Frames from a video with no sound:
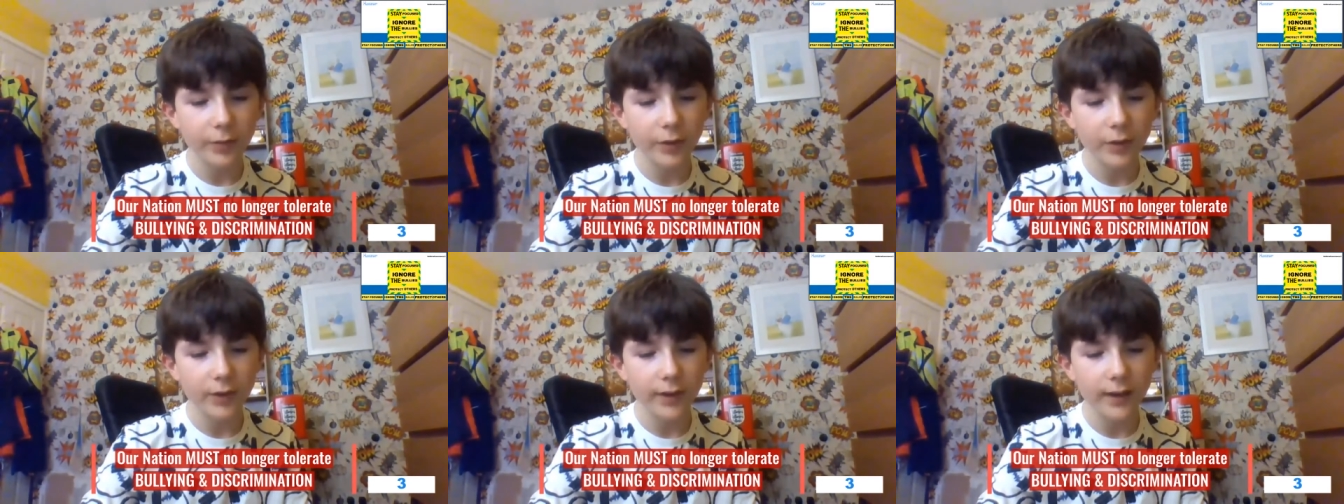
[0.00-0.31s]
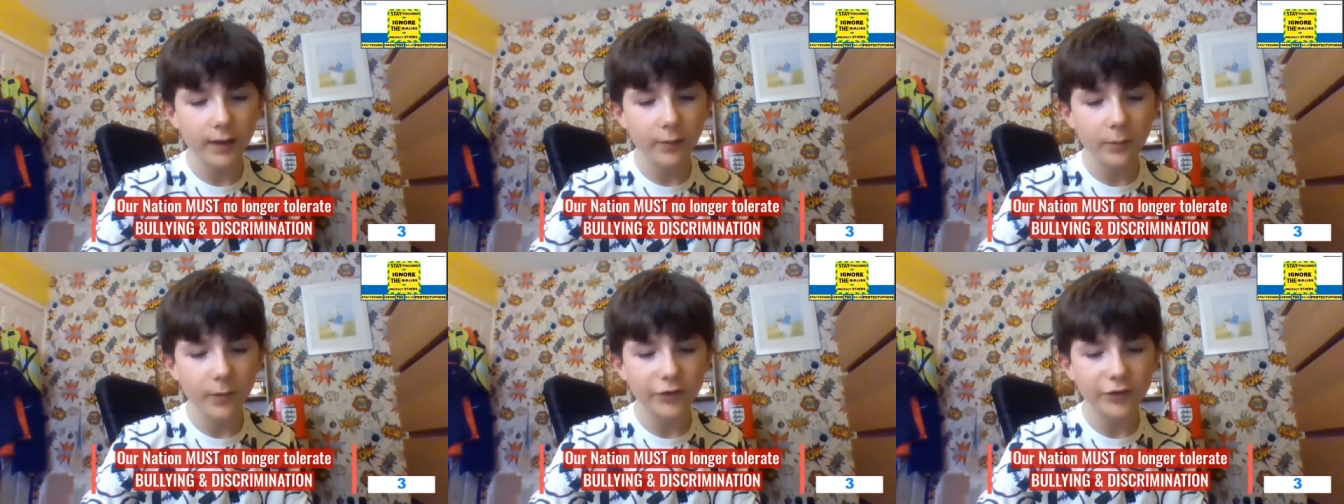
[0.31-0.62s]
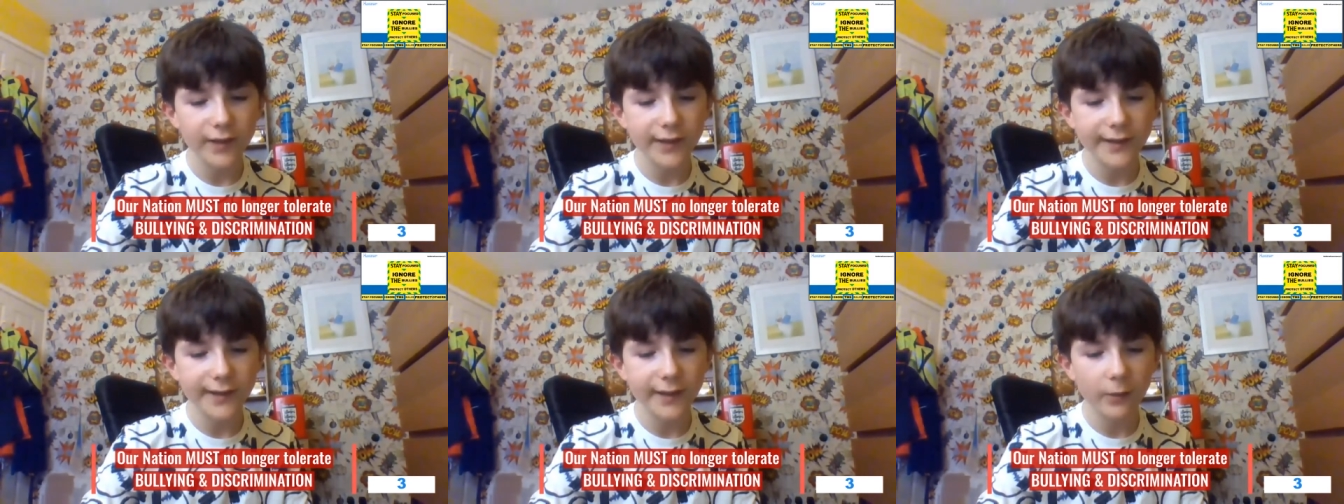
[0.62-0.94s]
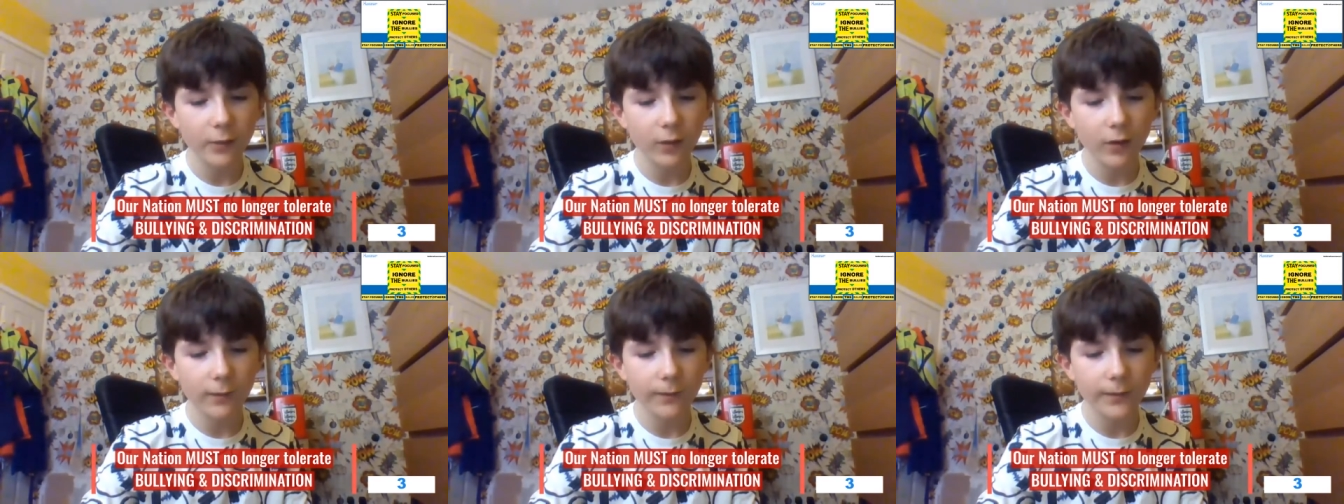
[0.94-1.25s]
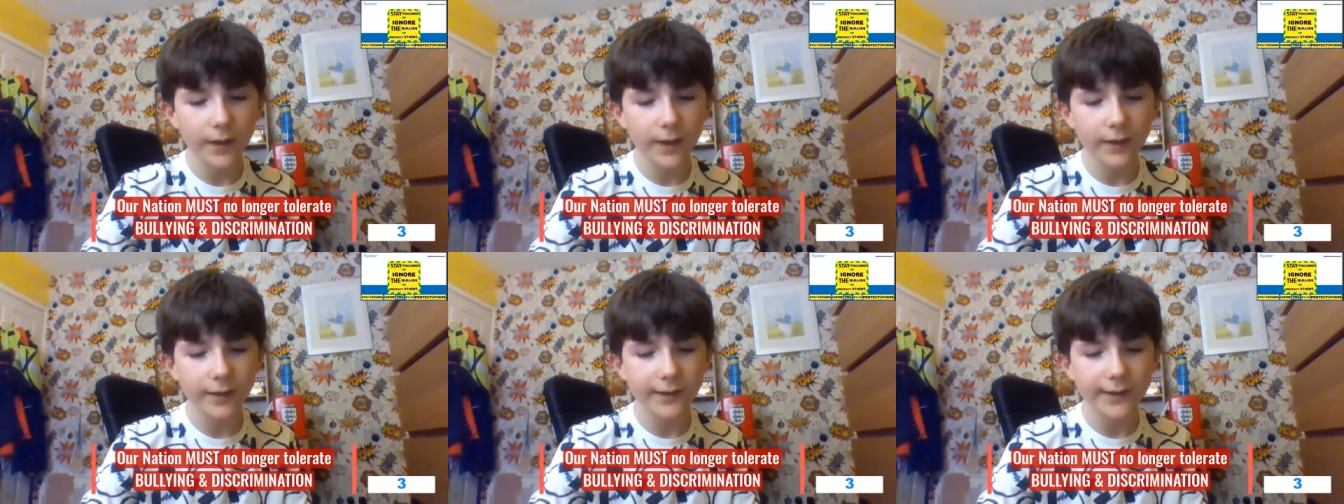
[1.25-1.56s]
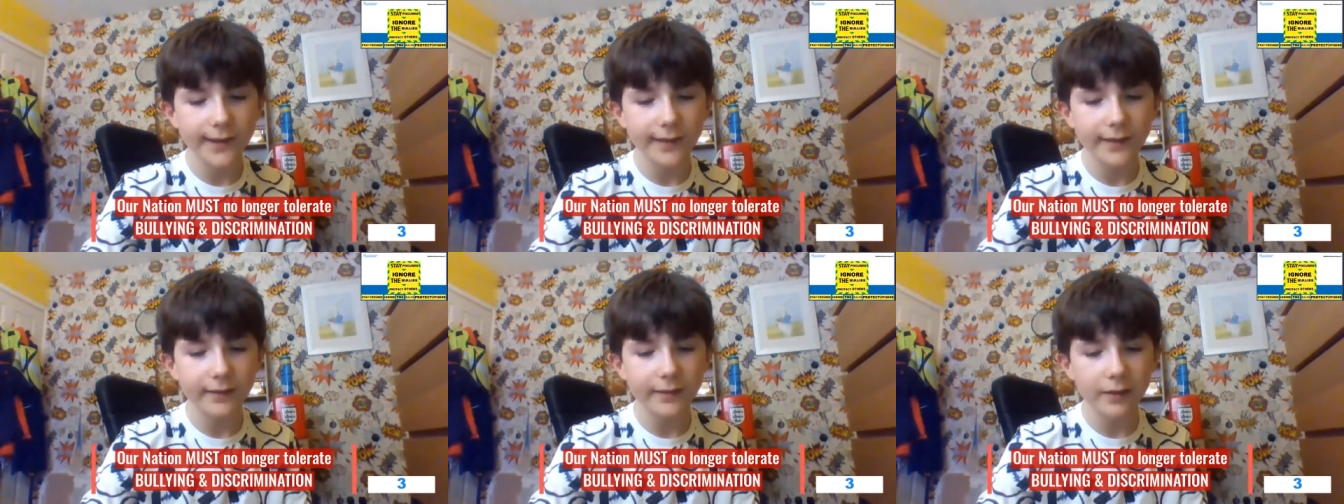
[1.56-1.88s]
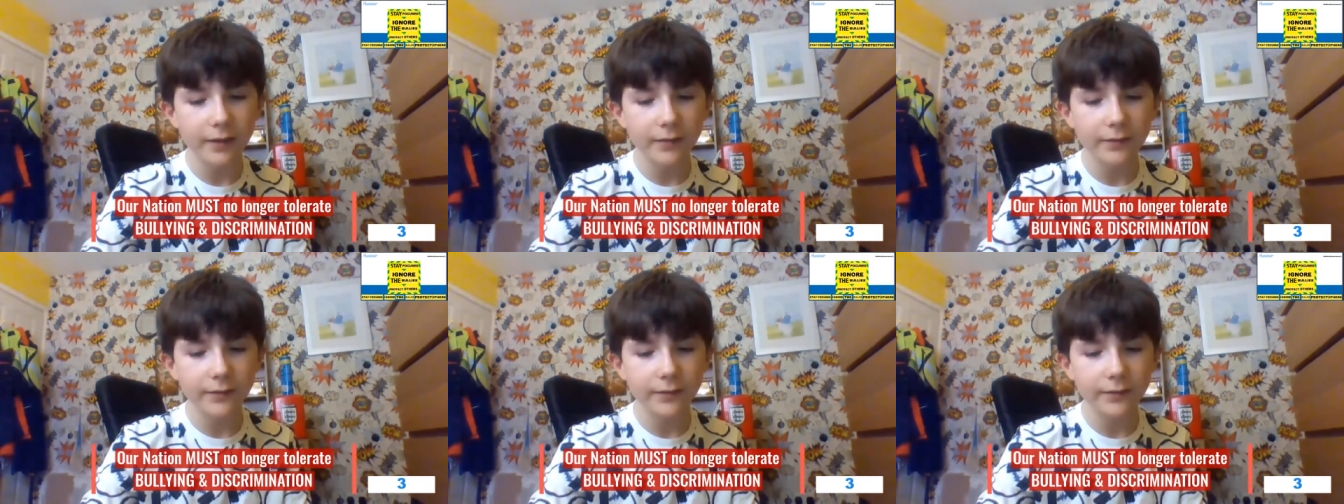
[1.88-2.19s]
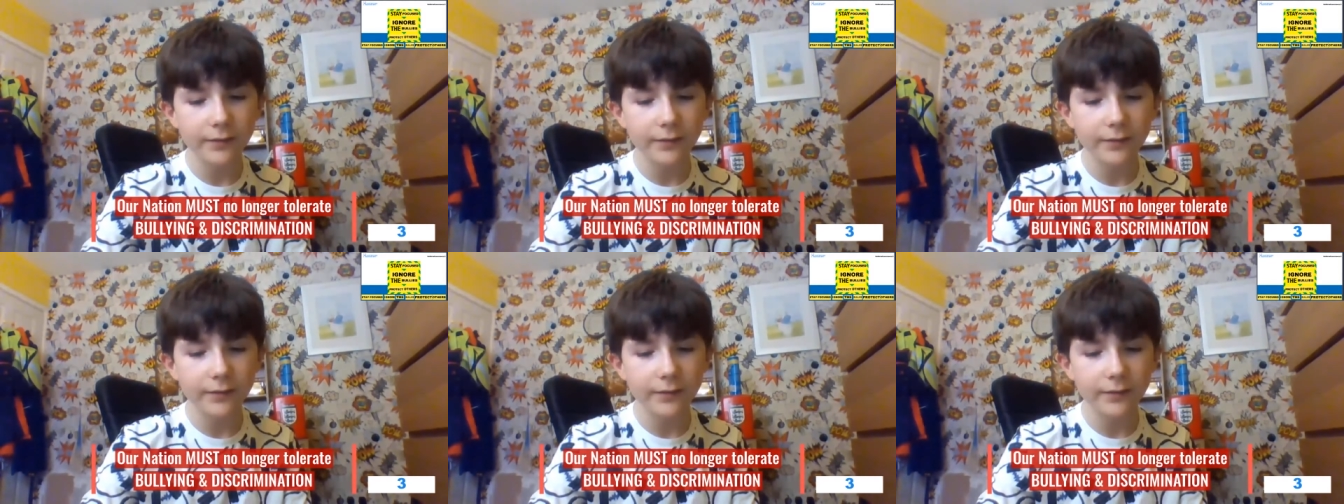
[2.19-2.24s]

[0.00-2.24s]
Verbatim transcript: bullying, which is still often considered a